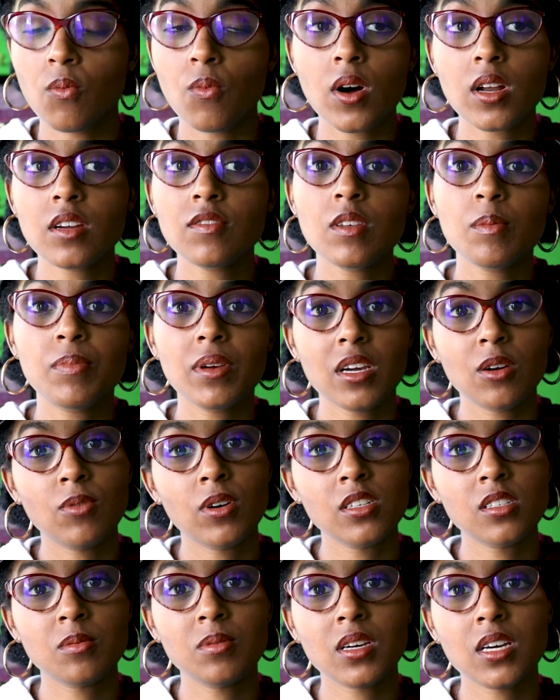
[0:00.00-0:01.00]
one of the big
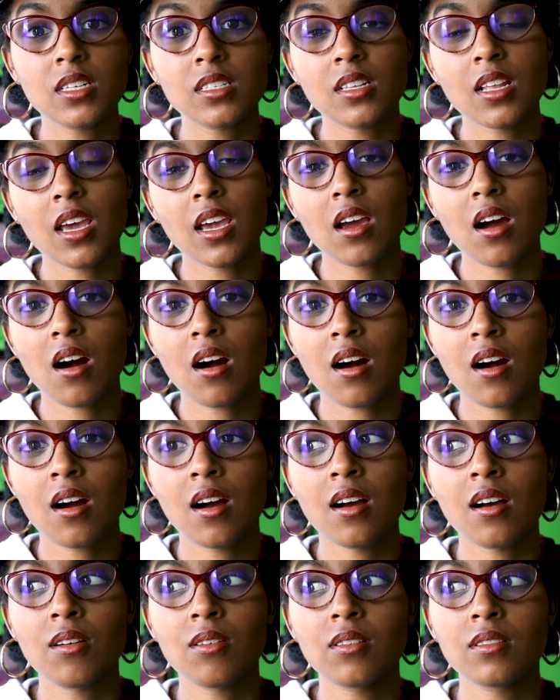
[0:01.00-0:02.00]
ones because they
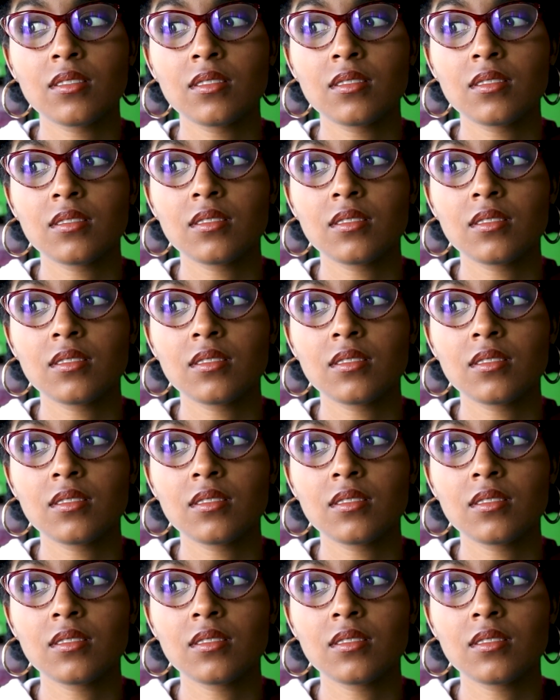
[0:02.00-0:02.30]
are